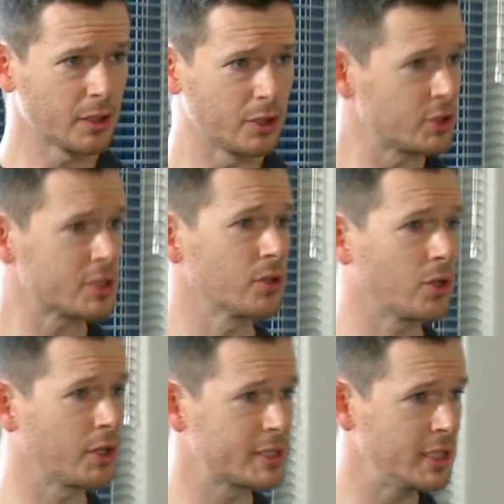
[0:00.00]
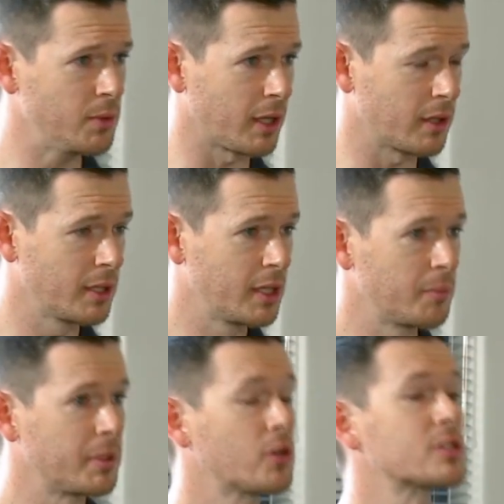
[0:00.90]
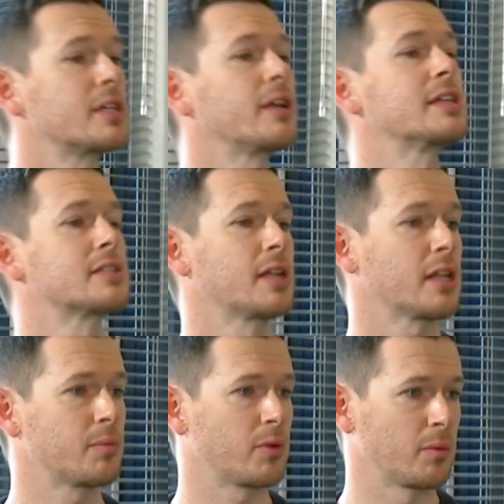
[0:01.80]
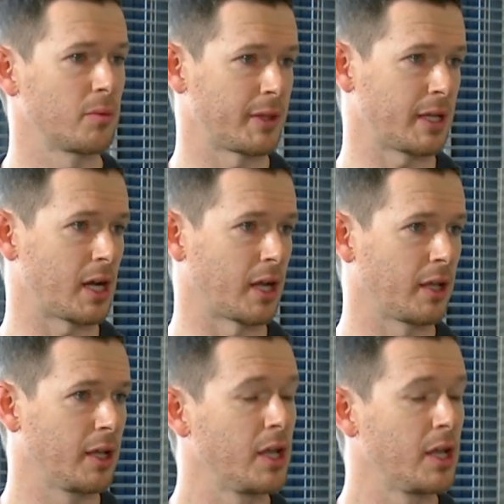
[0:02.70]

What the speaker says: you still can't see well because there is another problem with the eye.